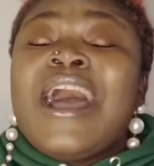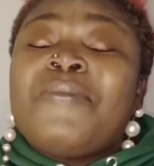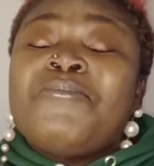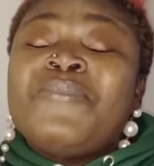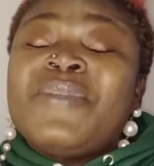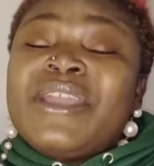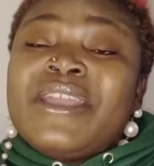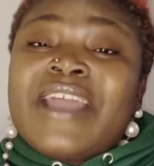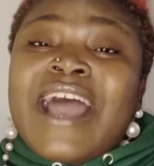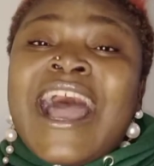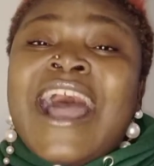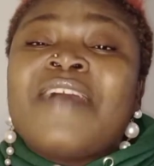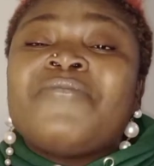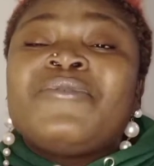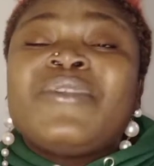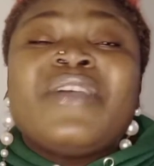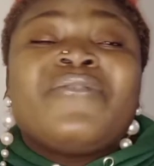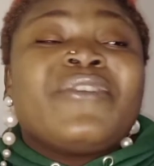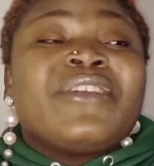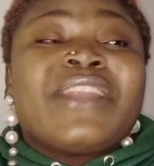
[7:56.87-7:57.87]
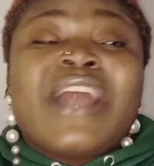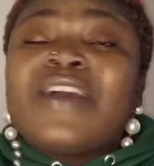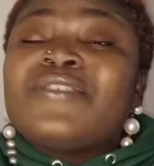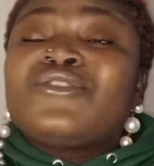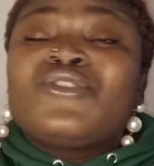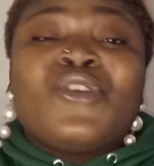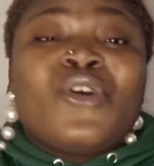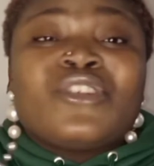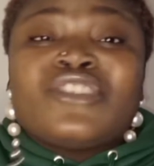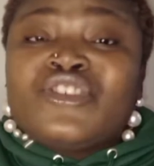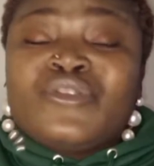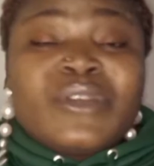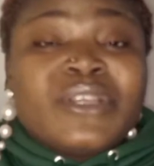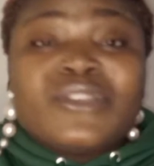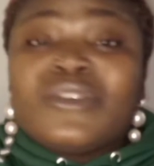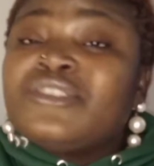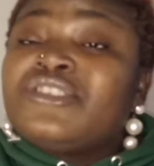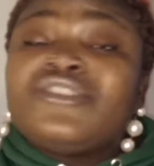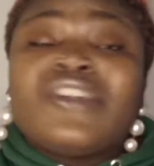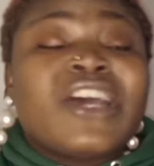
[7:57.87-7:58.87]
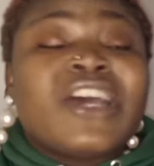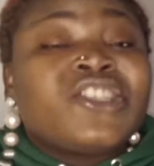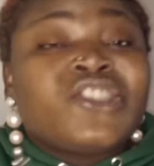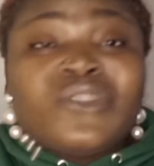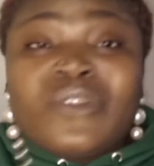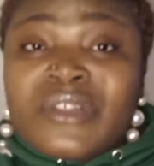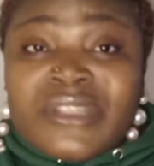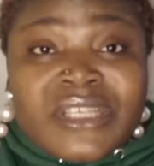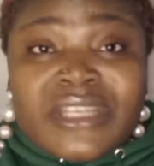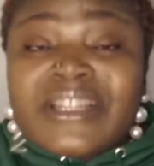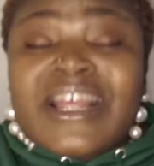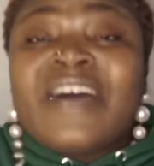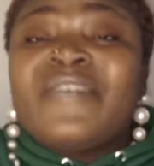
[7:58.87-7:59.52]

Me, I've given out groceries on Trash Nothing.